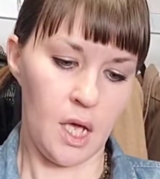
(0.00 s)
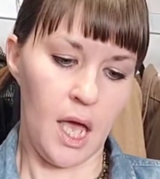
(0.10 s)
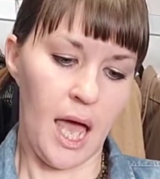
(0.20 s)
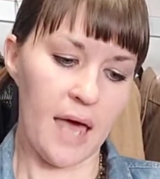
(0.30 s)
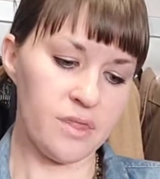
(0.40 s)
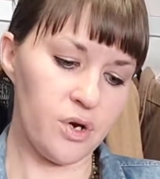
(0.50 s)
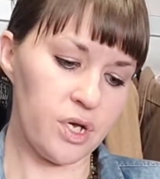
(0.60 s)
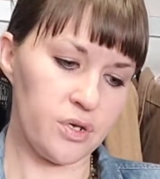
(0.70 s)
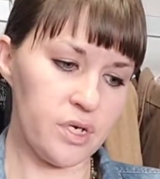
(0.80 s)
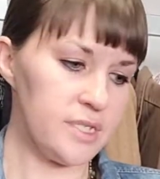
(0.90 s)
and they're a
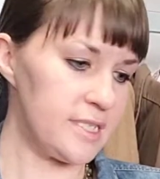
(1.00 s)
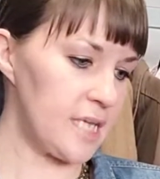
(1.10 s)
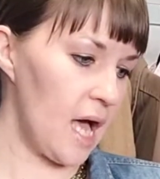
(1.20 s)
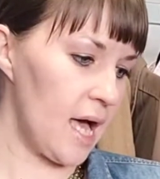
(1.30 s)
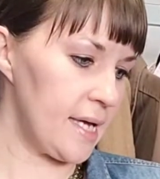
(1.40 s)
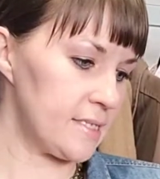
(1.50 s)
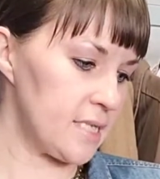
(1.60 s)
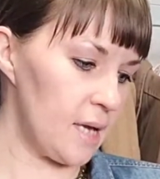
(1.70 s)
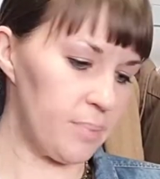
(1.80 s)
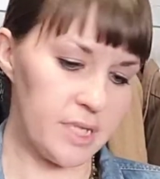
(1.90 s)
good size.
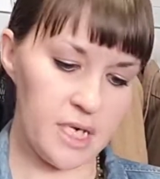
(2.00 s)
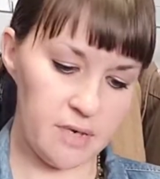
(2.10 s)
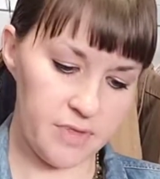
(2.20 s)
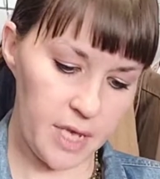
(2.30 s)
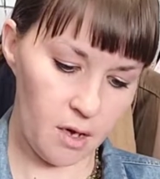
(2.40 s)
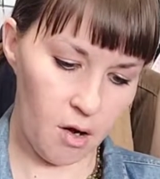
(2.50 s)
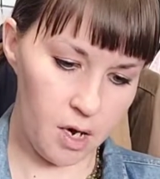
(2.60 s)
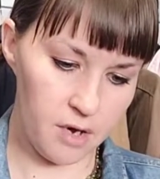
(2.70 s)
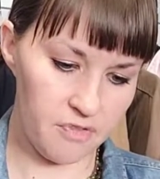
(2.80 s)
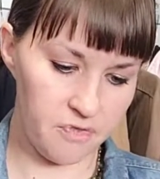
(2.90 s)
I believe they are
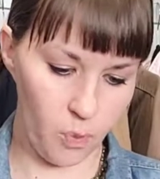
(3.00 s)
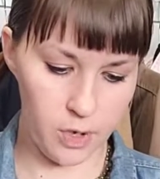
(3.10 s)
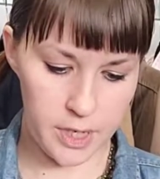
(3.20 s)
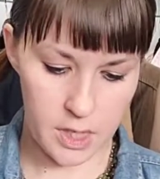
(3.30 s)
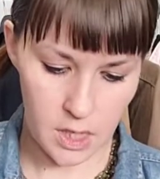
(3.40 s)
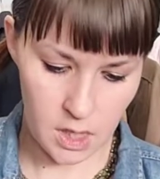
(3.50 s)
a 40